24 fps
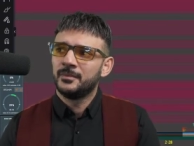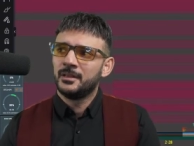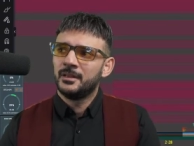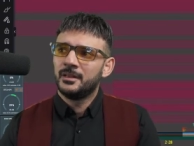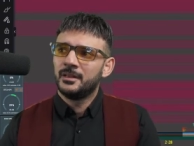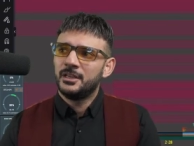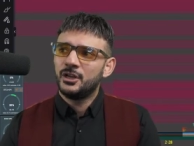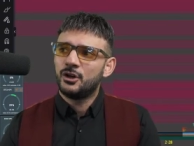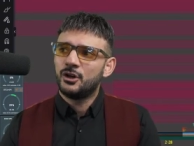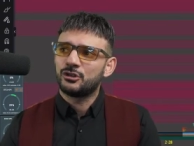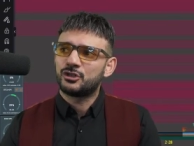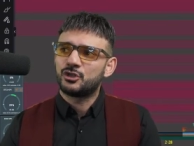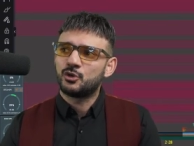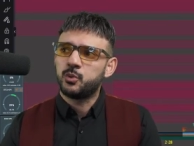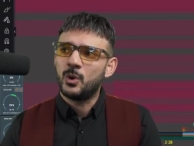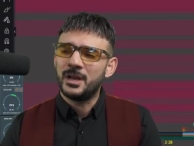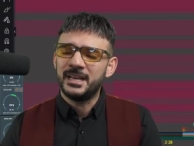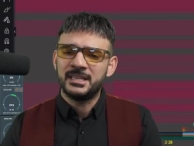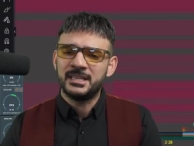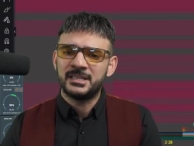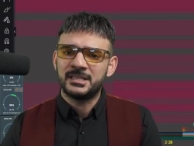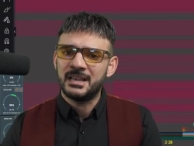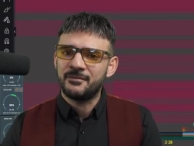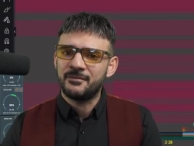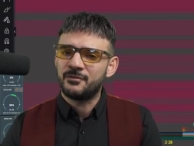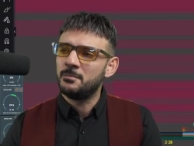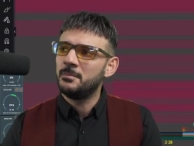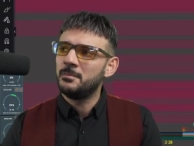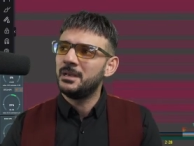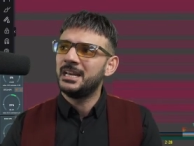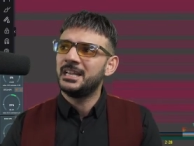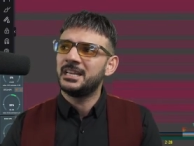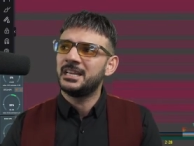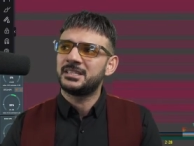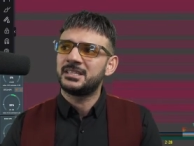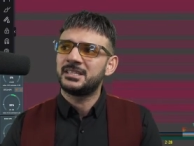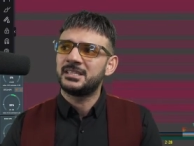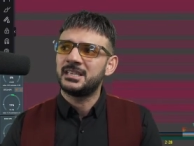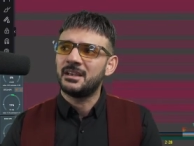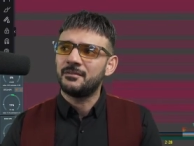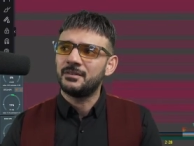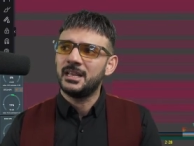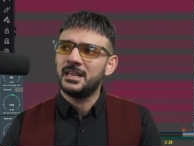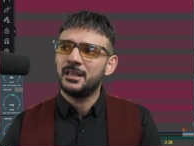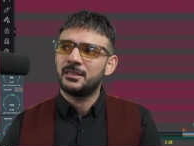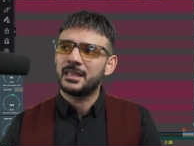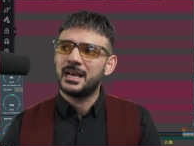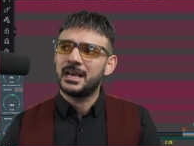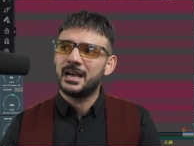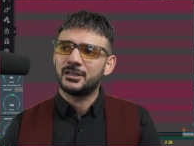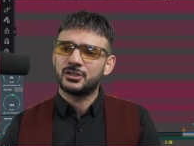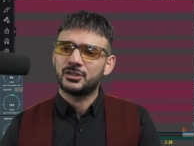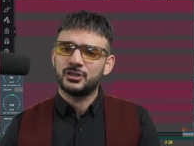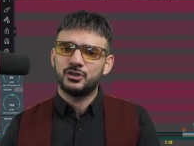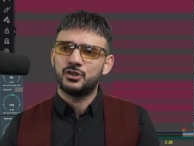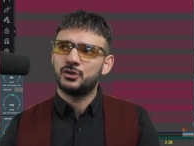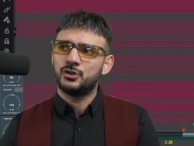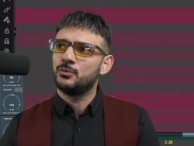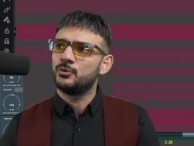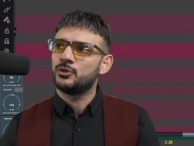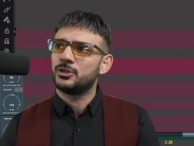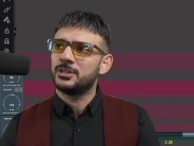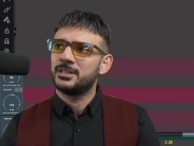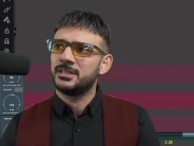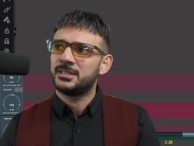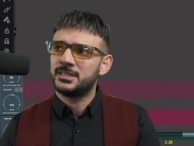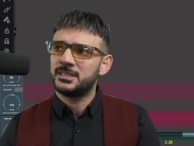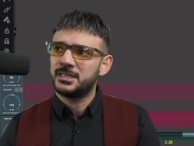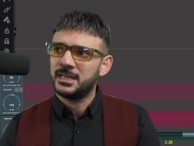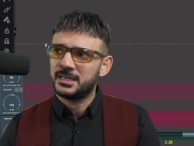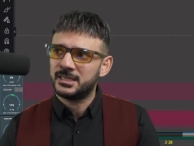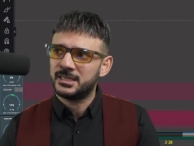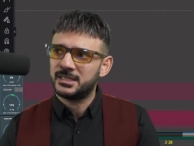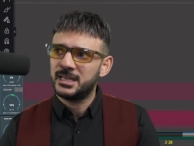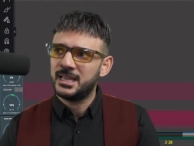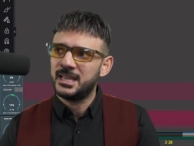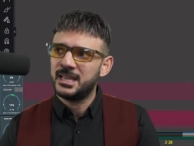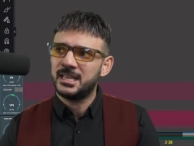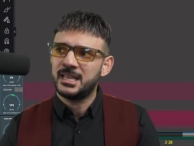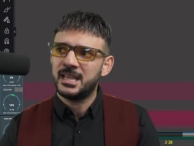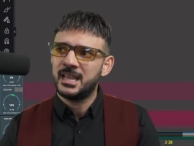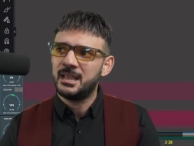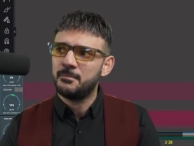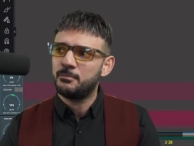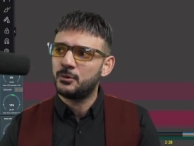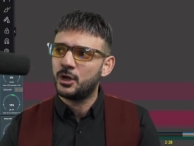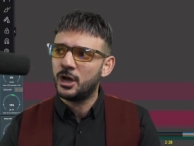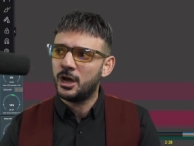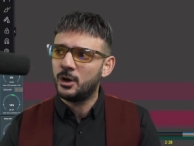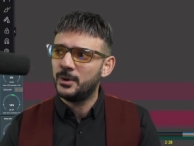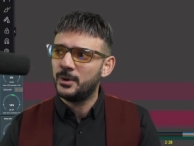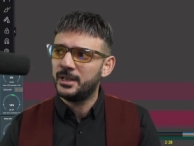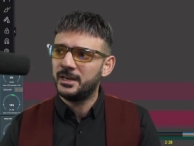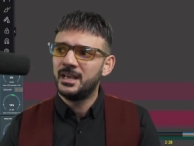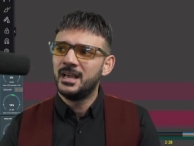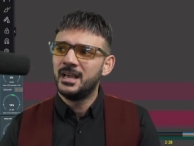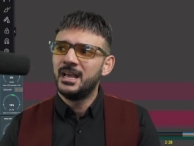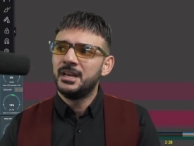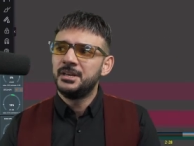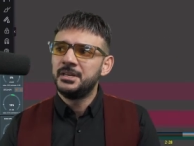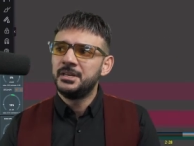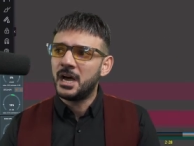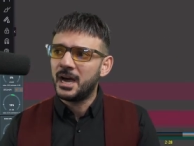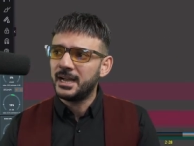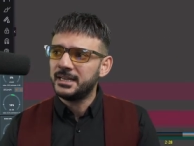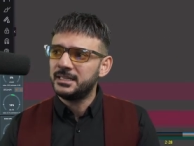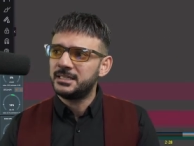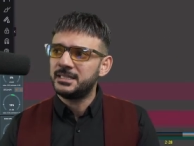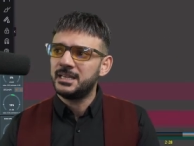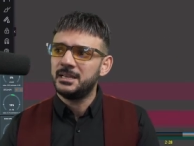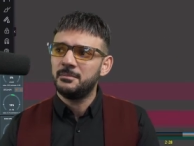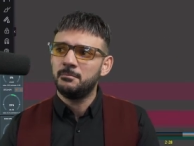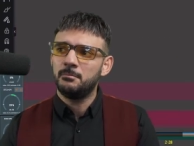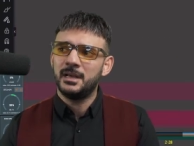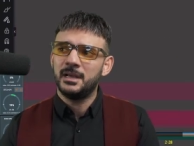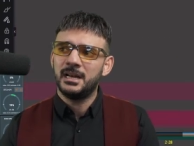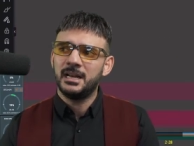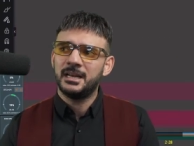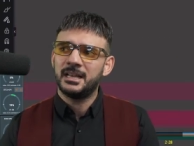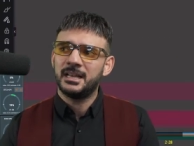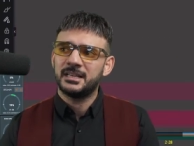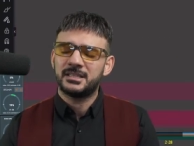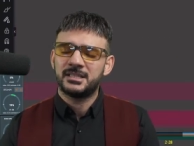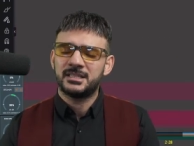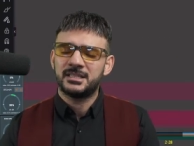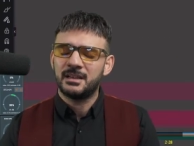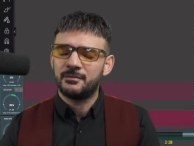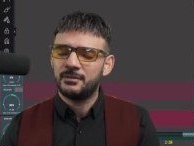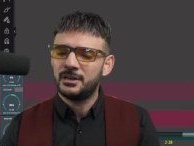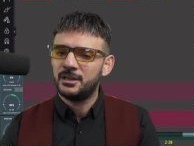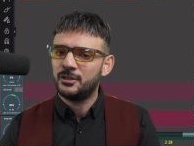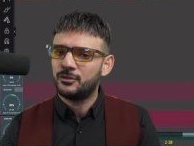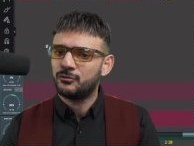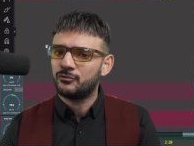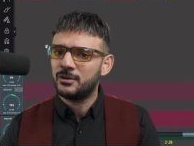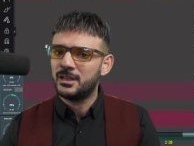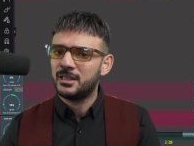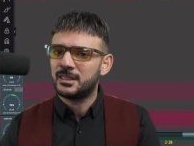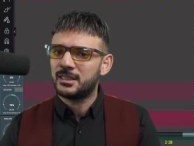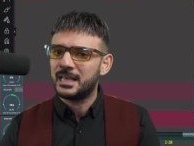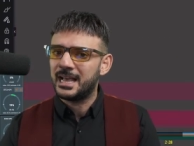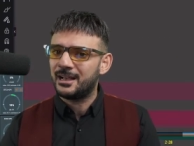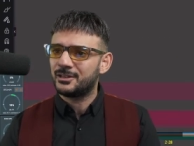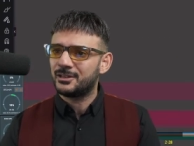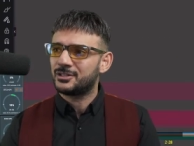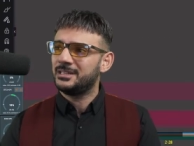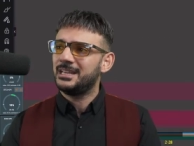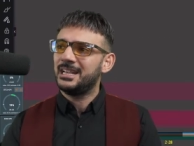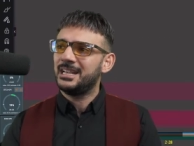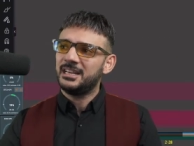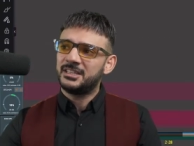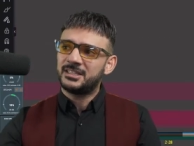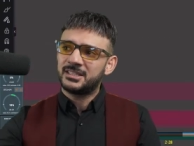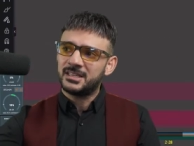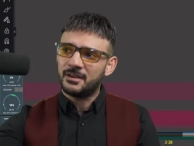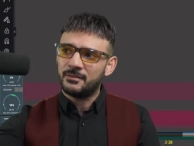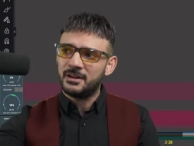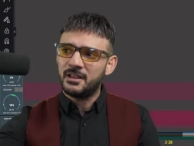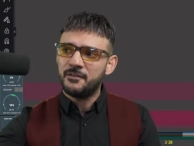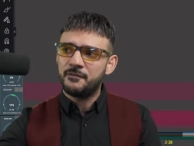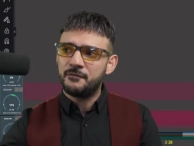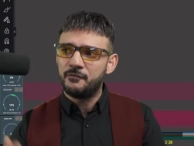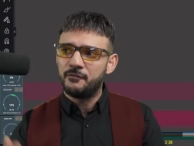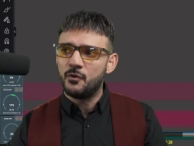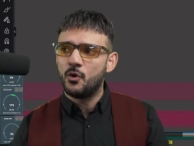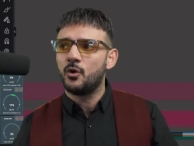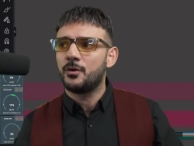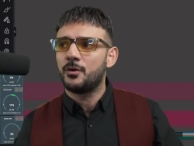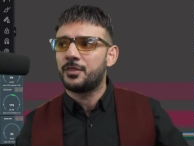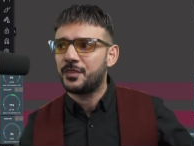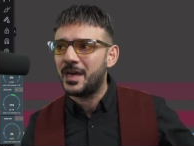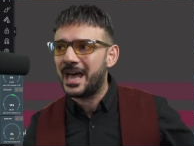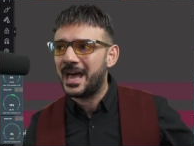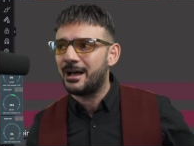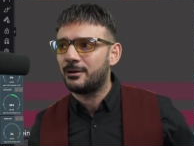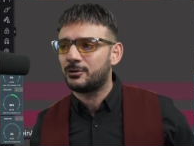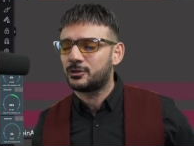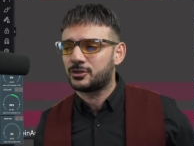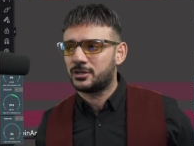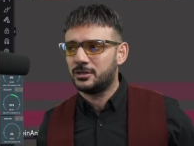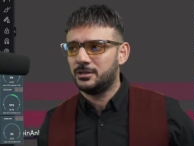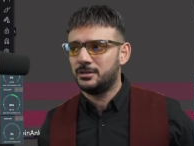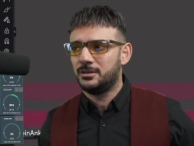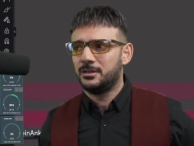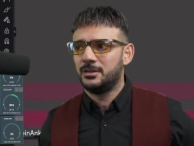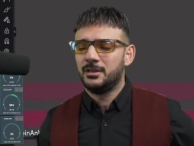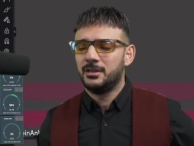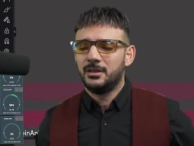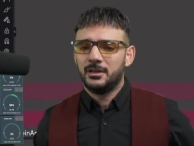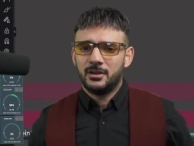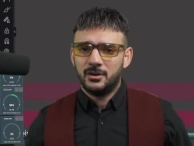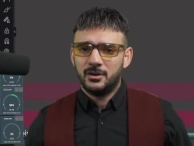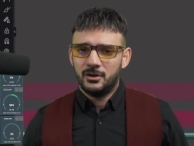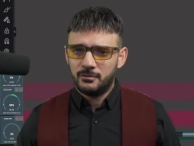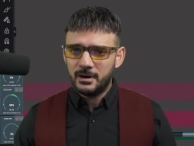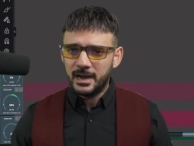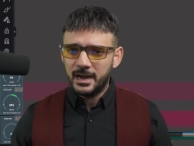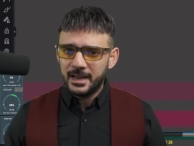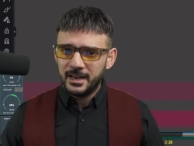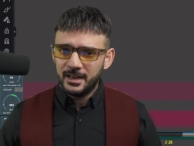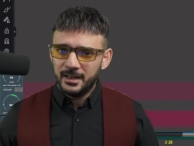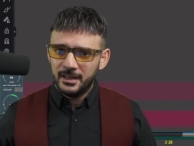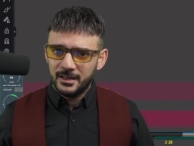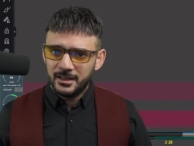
you got 27 million at 70,216. Keep going. 19 million at 73,000, nearly 74,000. All right.